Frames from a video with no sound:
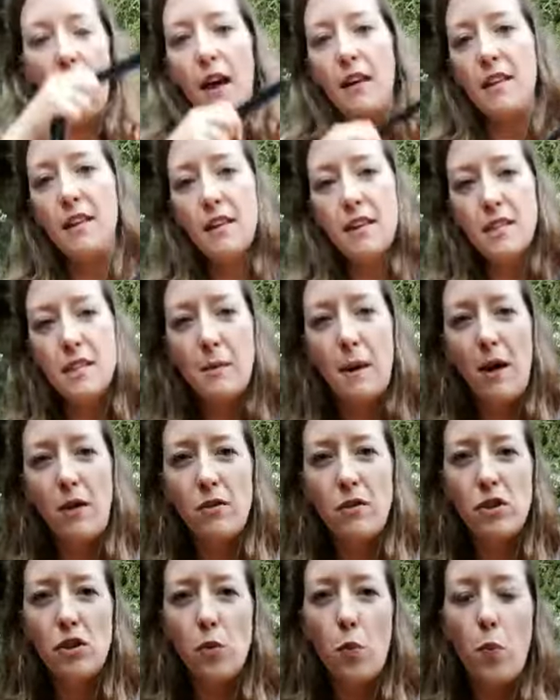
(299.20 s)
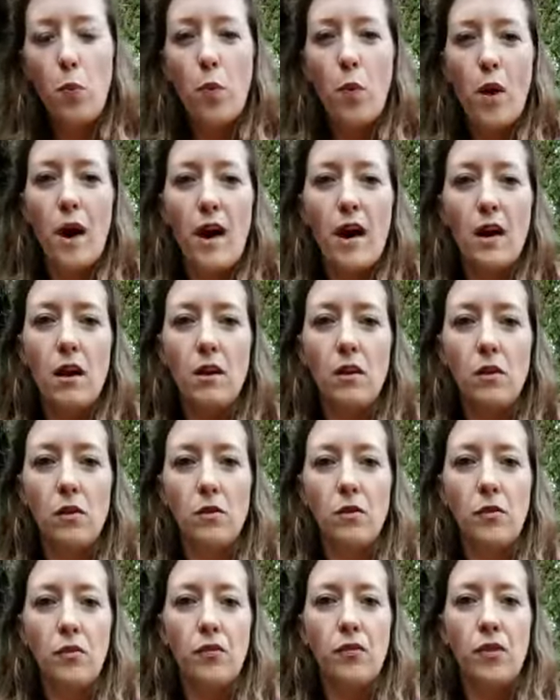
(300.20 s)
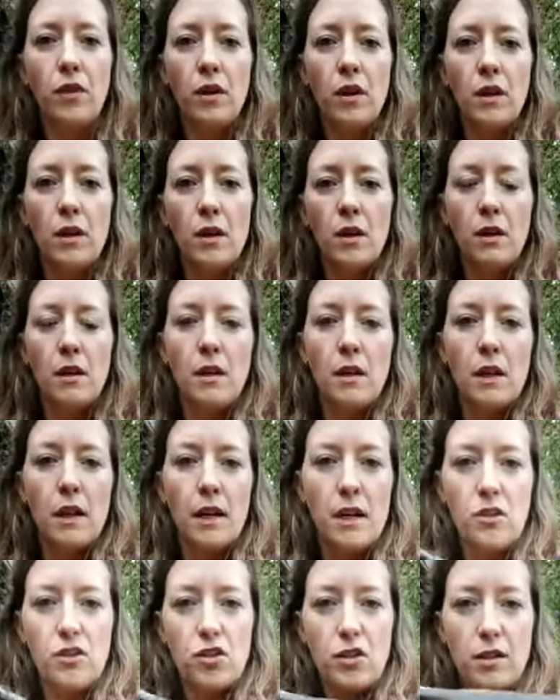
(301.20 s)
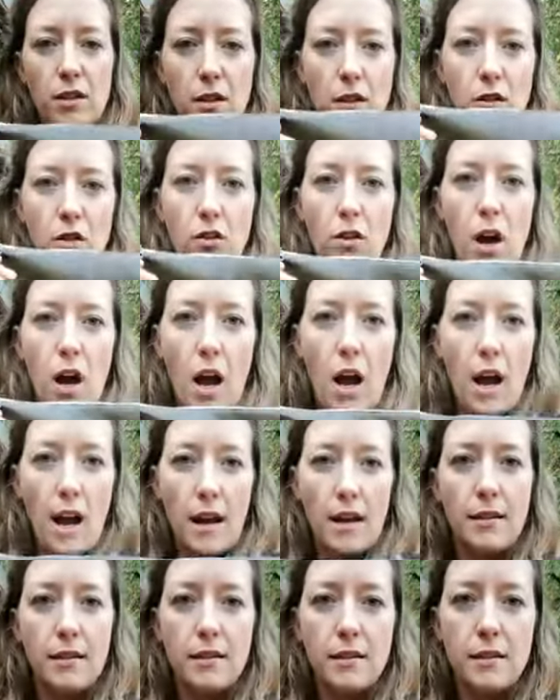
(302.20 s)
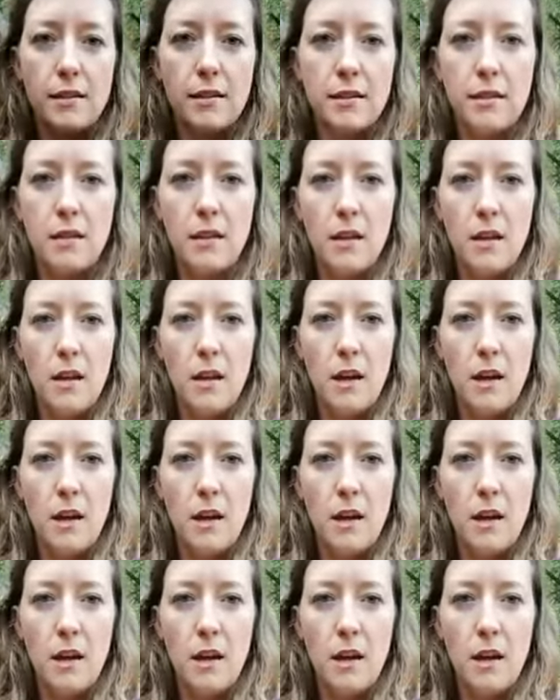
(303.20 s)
I think it's about 12 inches across,